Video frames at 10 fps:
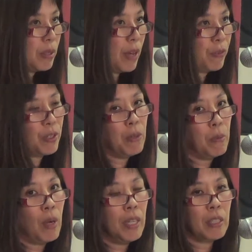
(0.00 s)
African Human
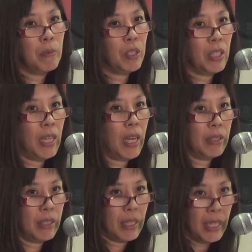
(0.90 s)
Rights Commission
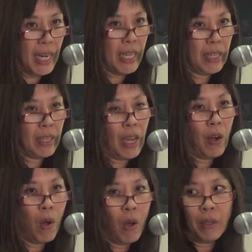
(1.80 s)
has taken that
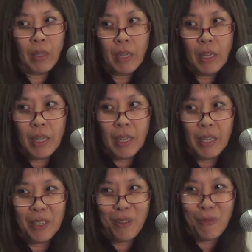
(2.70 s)
on
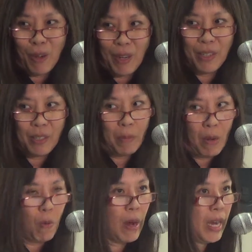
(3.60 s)
in a very
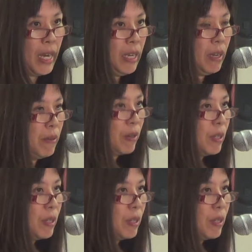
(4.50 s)
intimate way, a very